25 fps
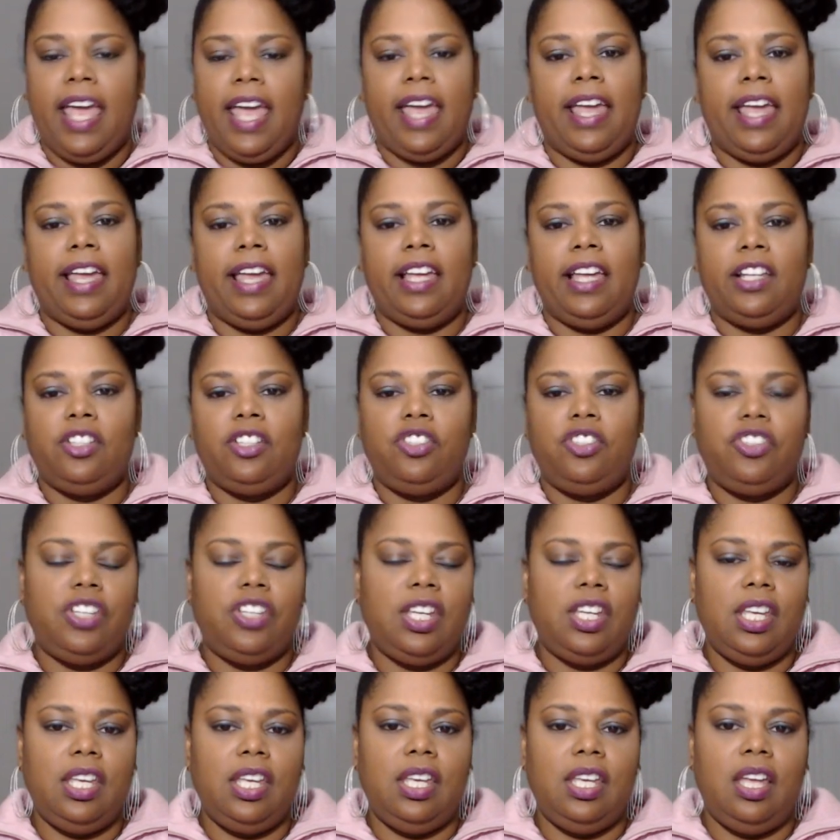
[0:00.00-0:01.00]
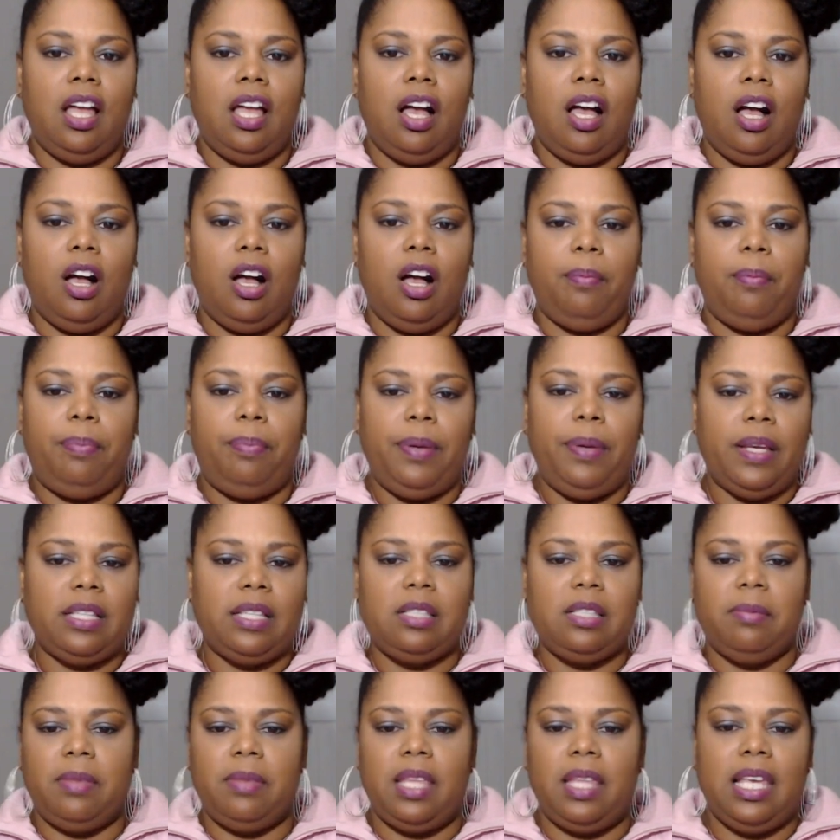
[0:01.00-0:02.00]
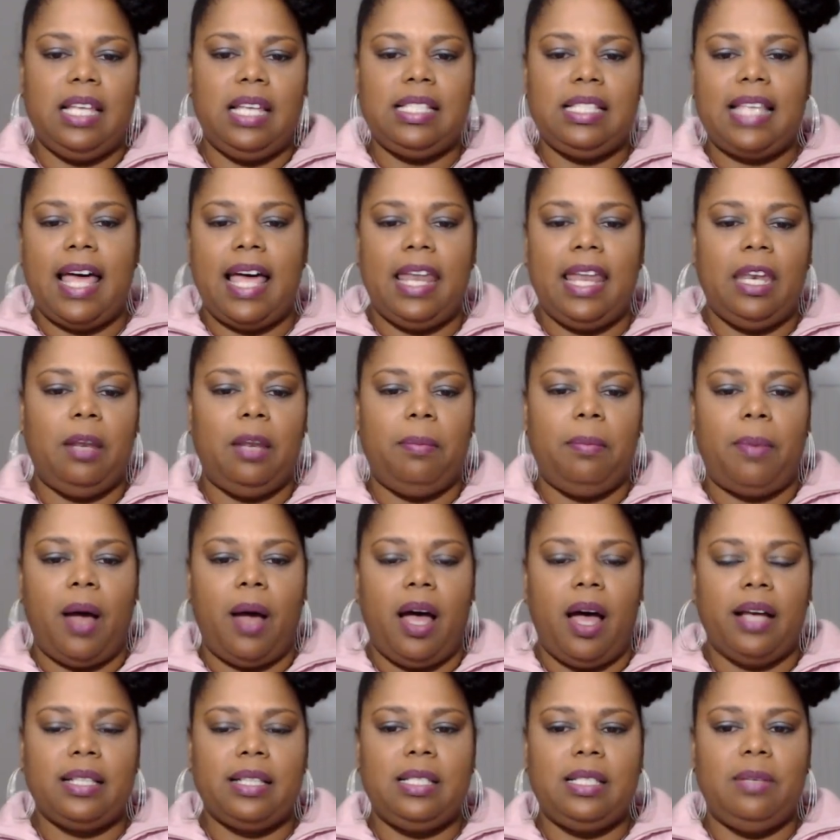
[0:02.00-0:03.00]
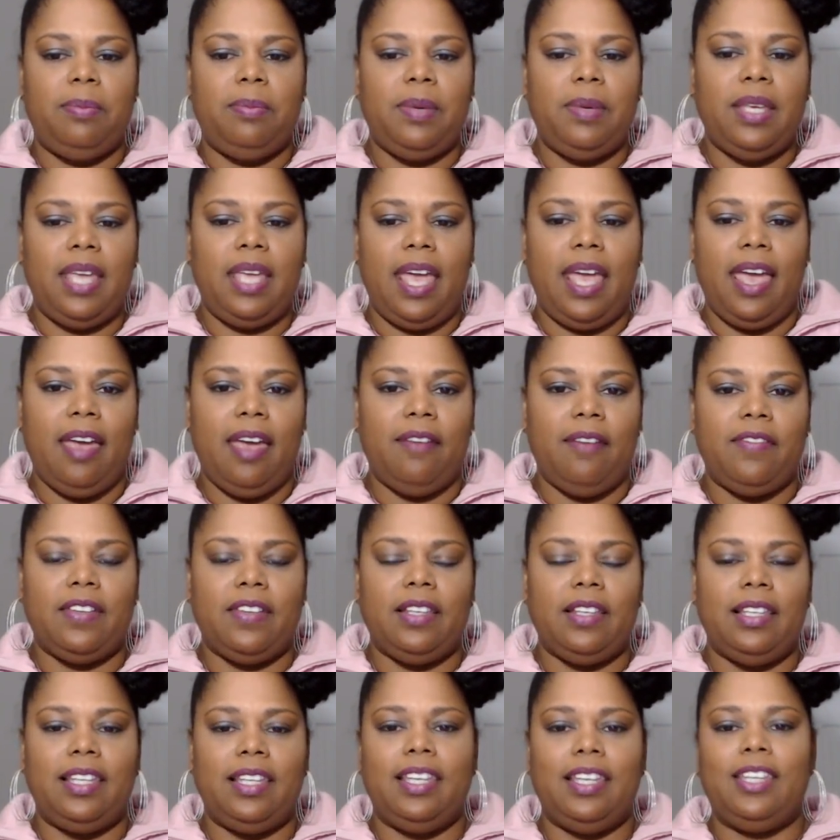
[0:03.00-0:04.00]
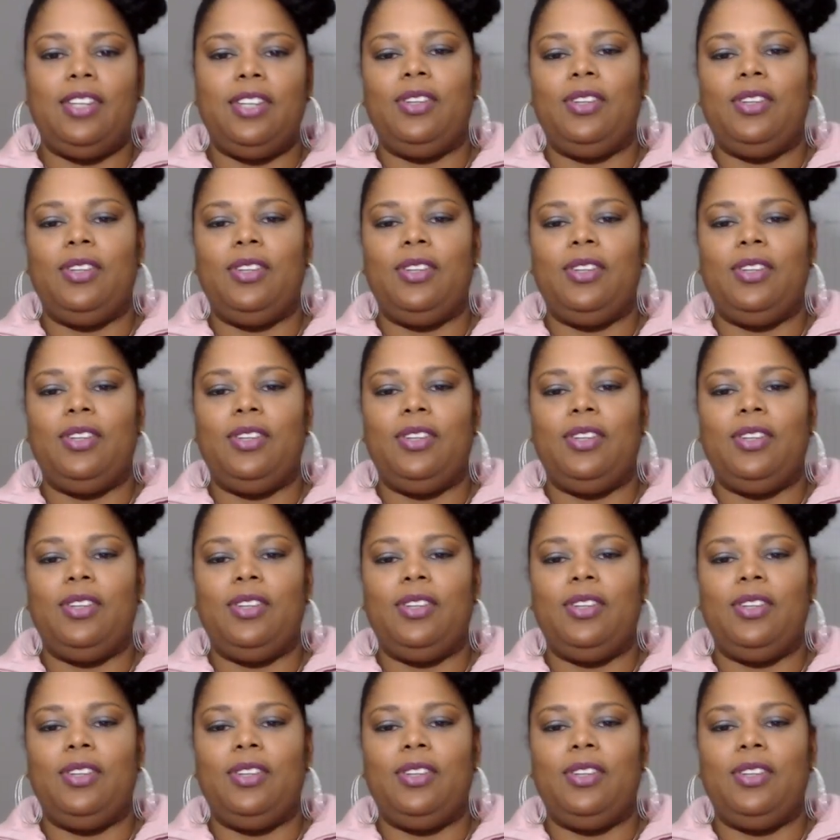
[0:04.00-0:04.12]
and she picks some things out of the box to be Heavenly,